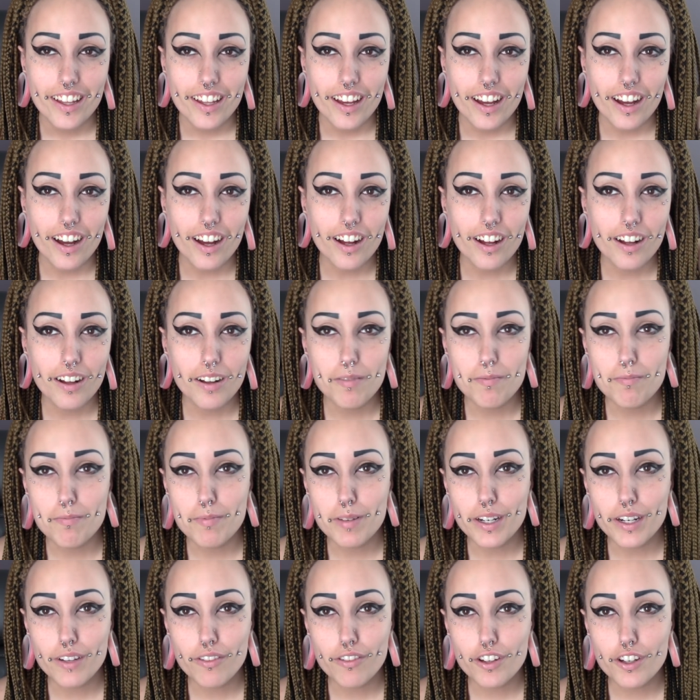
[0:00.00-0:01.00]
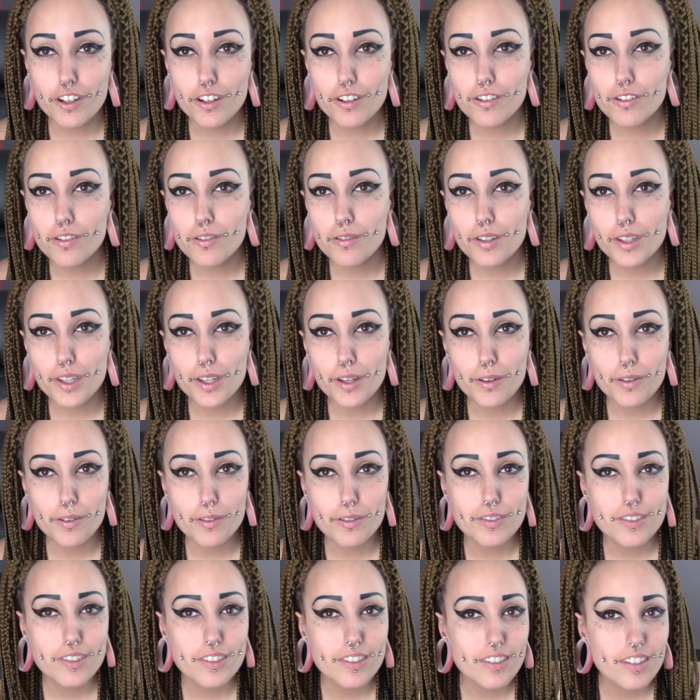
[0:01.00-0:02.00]
But if you do
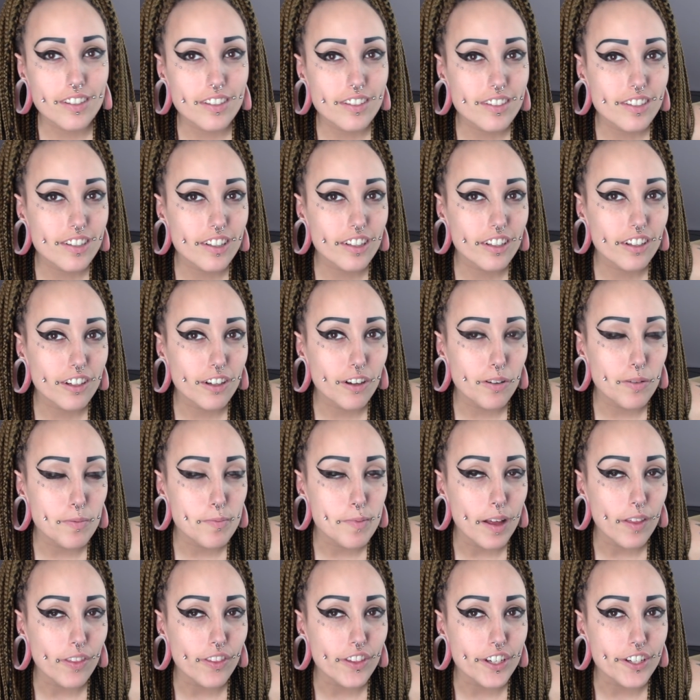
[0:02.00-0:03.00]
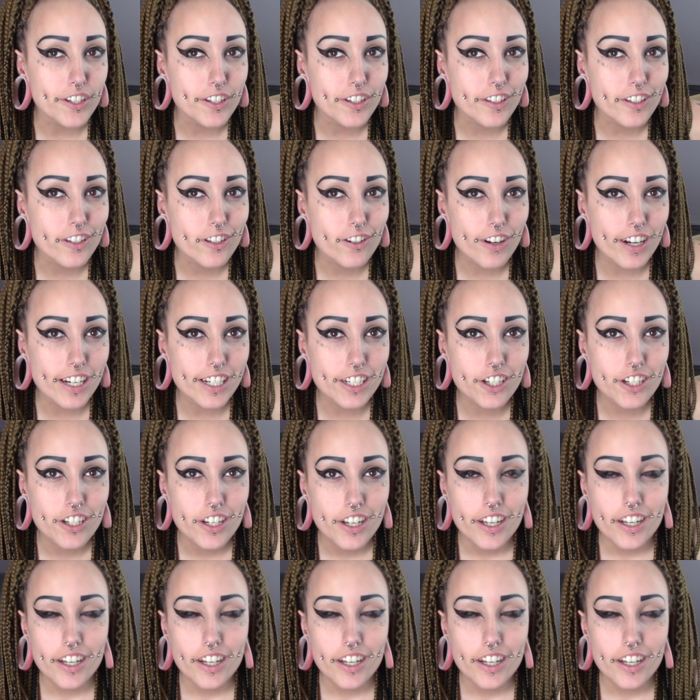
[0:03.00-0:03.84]
use silicone method to stretch,